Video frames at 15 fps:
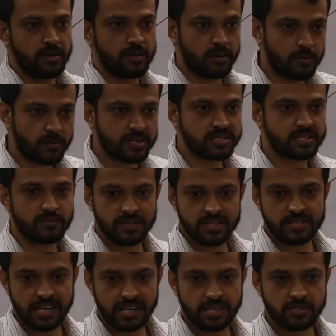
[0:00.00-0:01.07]
Robertson was a
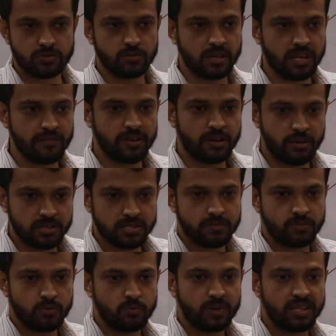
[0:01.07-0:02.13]
scientist who gave a
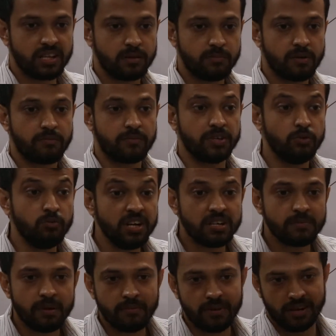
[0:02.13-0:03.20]
concept known by the name of
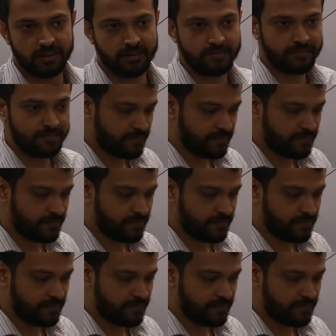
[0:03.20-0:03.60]
unit membrane.